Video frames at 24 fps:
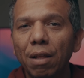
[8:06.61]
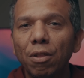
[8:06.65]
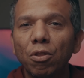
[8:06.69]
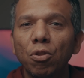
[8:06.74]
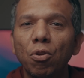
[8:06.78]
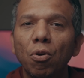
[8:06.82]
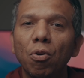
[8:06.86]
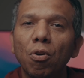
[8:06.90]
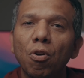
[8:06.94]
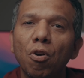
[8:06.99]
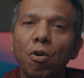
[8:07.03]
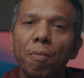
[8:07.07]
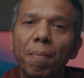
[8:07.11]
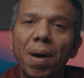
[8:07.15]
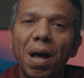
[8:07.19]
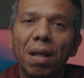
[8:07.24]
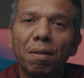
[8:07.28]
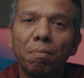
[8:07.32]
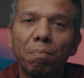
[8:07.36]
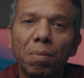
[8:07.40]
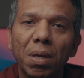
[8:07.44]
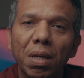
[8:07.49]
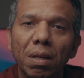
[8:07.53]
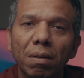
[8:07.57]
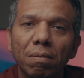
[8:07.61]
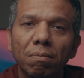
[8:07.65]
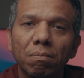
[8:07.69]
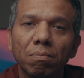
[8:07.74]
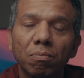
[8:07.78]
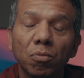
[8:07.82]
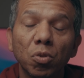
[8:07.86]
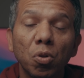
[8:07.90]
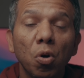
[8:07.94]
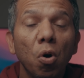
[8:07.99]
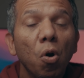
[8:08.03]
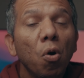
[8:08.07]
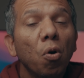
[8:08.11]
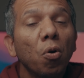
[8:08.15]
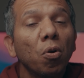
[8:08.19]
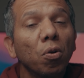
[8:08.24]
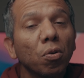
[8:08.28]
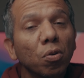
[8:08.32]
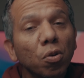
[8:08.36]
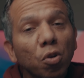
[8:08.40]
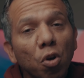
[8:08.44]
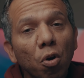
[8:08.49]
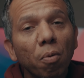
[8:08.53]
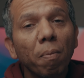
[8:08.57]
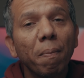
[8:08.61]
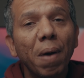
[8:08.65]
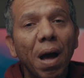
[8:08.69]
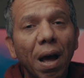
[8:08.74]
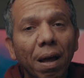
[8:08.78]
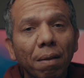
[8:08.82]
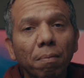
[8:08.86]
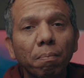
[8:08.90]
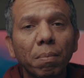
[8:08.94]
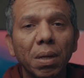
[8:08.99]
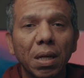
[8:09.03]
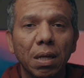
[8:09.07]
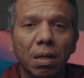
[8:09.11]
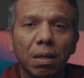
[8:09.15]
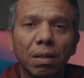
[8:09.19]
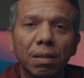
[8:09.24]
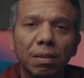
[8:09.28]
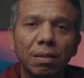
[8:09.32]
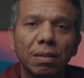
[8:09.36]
Don't come at me or come at me.